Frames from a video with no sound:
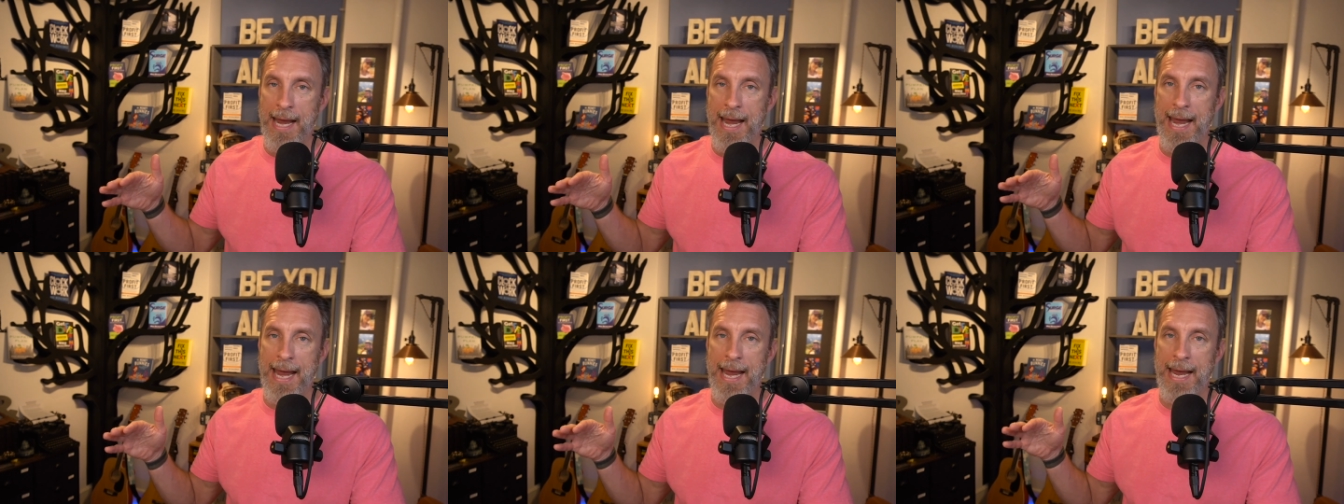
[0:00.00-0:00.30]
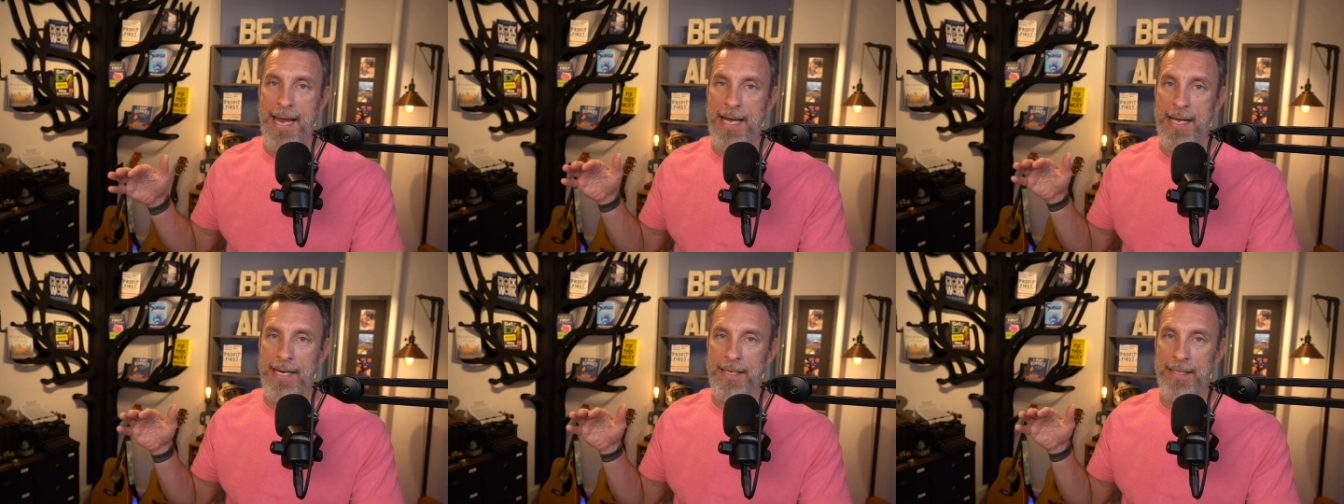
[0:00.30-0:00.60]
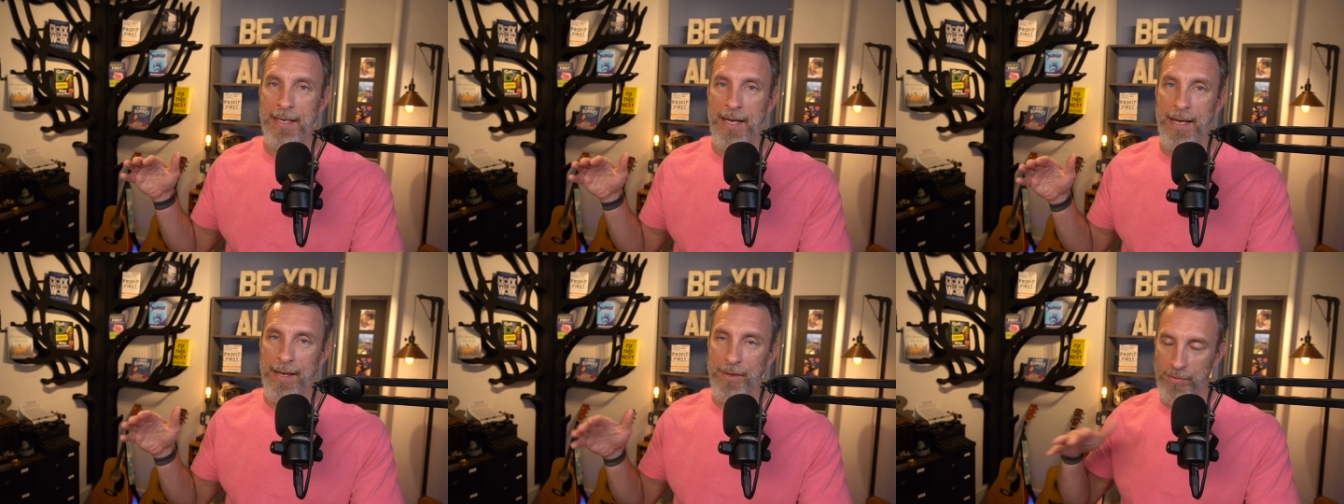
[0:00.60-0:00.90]
and
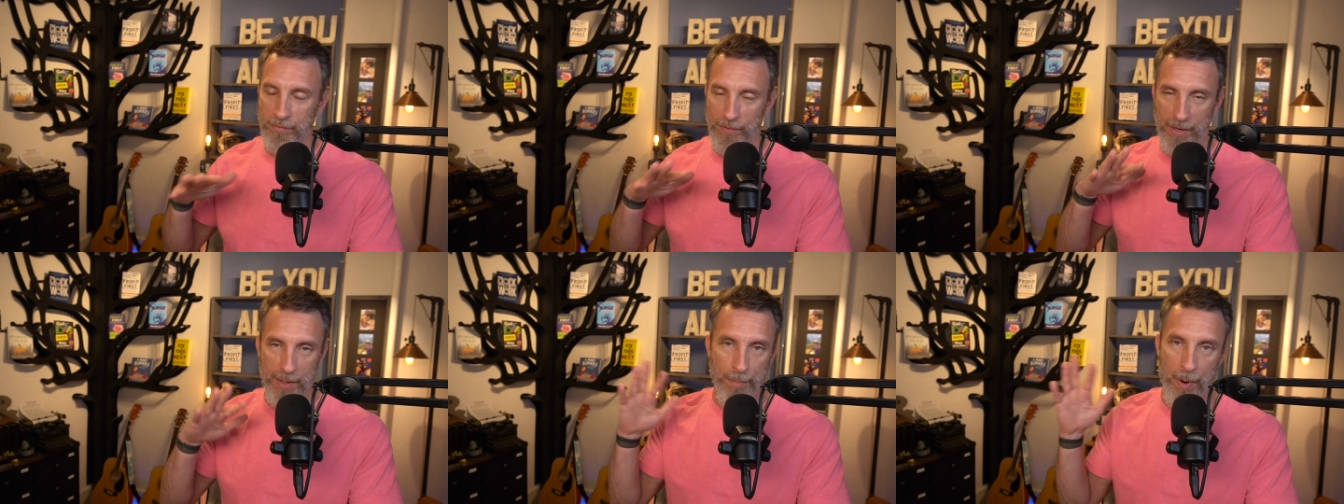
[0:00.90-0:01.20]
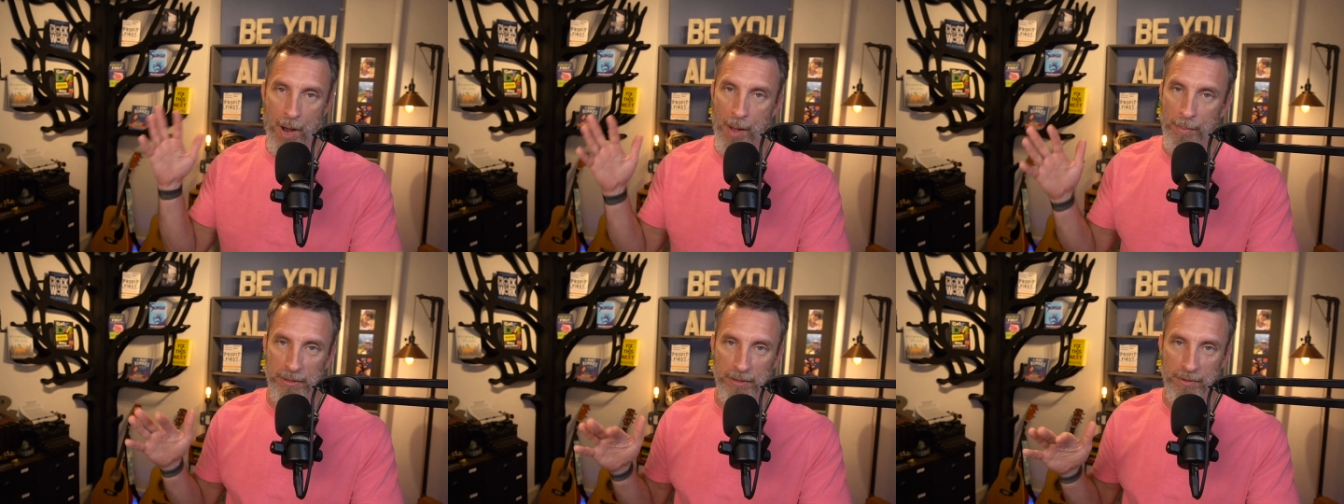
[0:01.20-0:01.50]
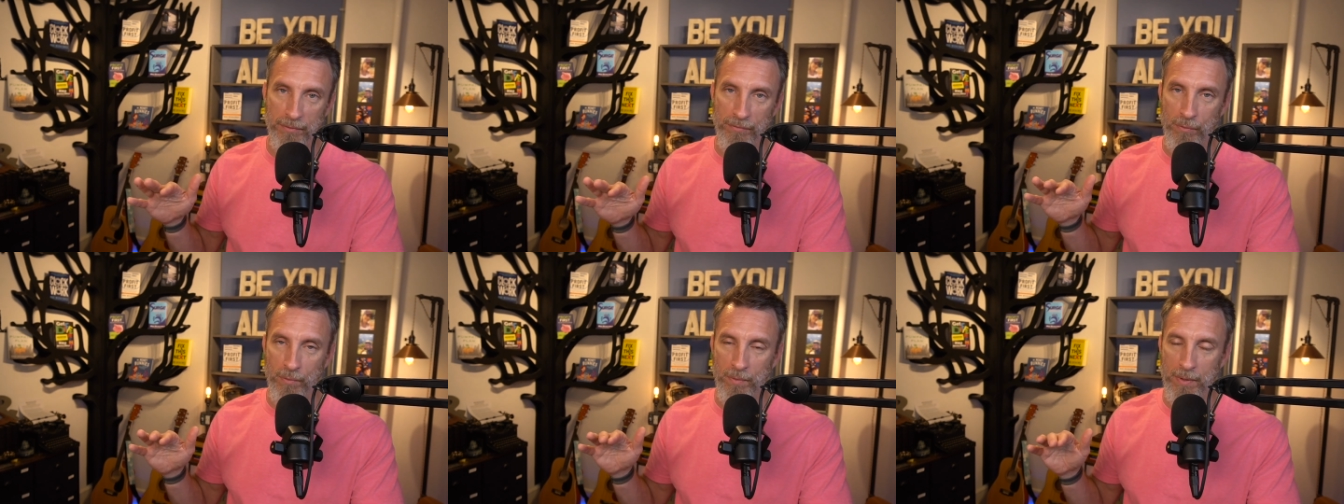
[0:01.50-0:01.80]
it was a very public
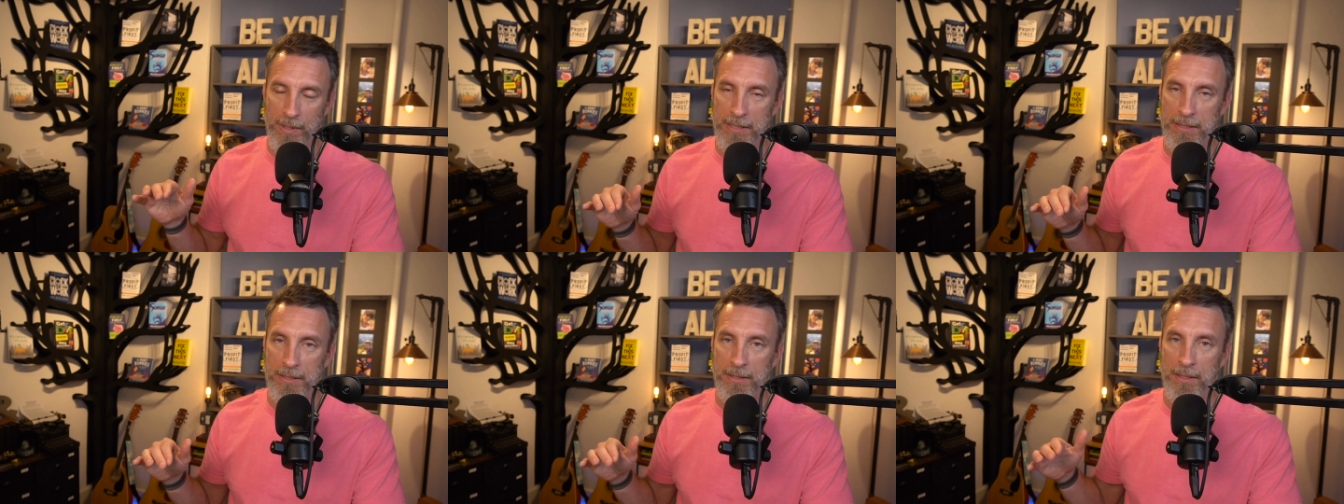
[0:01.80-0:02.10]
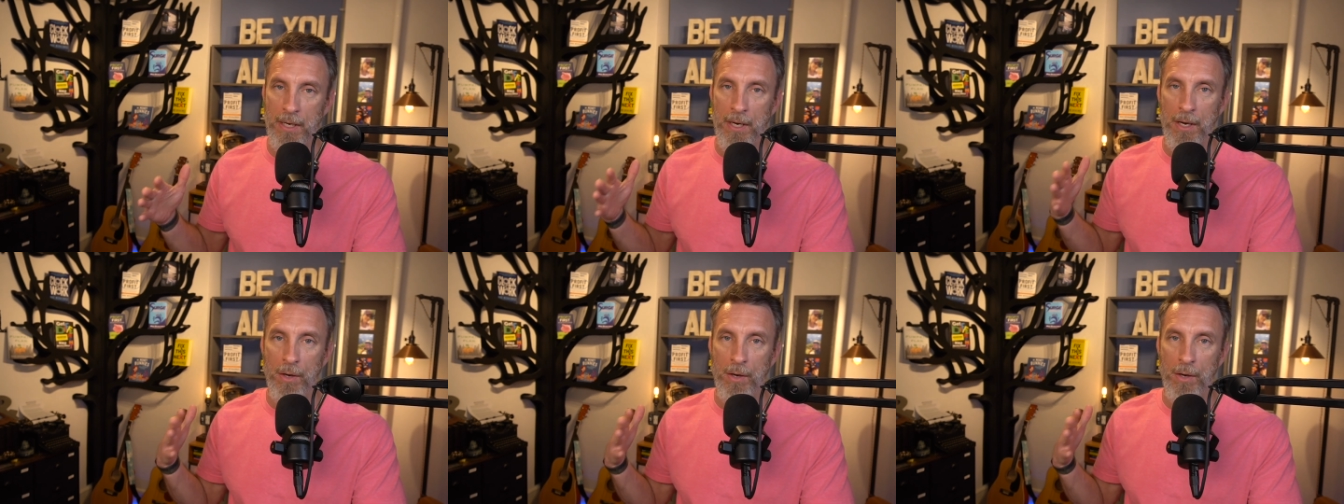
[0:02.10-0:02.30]
divorce.